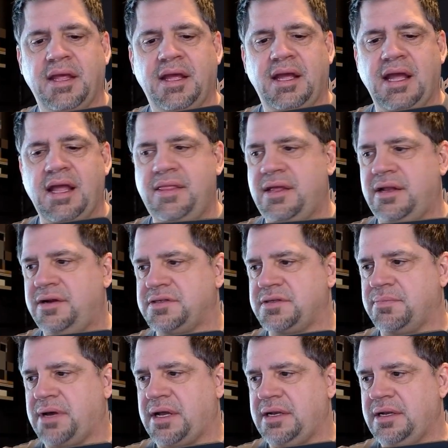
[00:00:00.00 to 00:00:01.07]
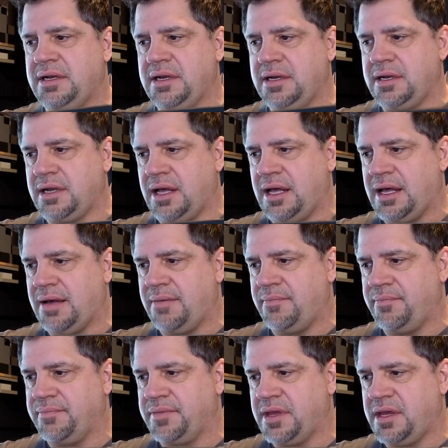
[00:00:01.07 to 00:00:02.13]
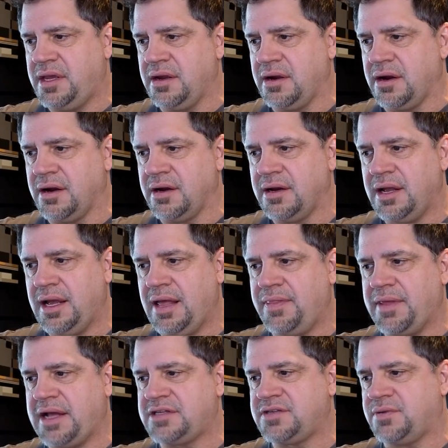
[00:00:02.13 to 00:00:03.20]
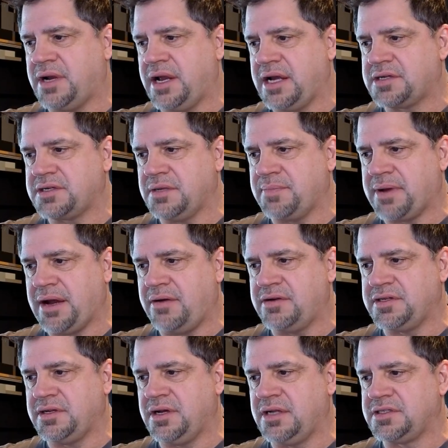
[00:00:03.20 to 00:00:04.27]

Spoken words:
And then there's a button here, and that's what actually powers it on.